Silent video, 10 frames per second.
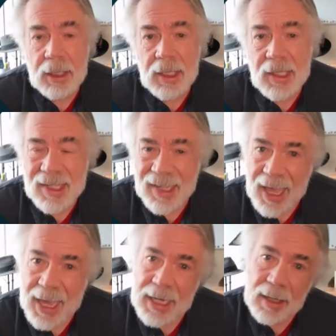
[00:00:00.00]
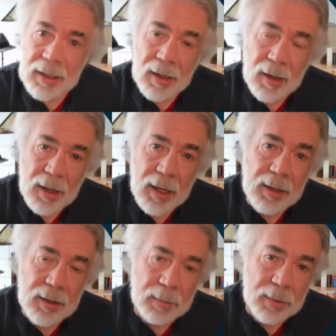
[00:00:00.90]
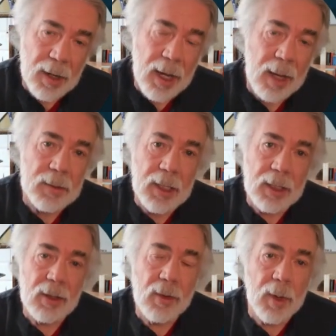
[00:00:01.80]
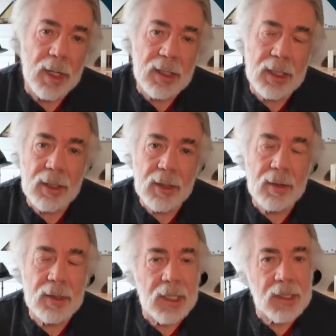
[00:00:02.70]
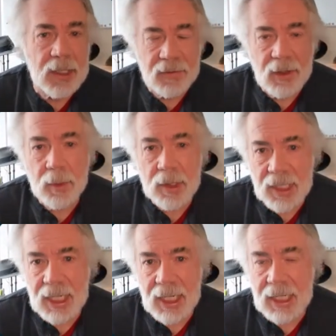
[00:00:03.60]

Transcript: Decide on the prompts that you want to use as if you were sitting